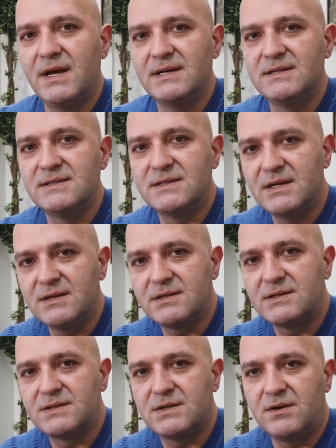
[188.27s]

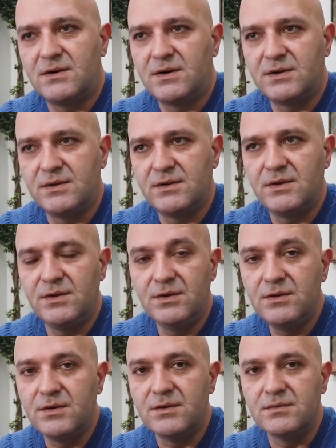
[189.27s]
exists on
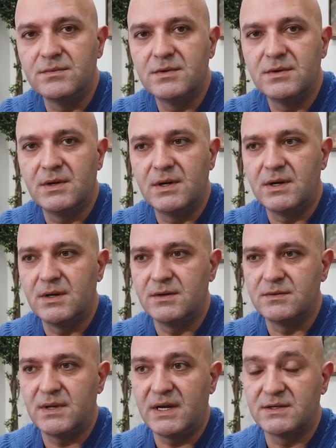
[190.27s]
YouTube
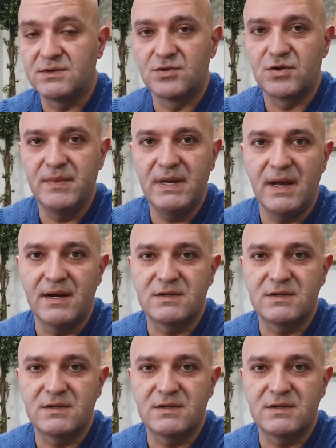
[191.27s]
and social media,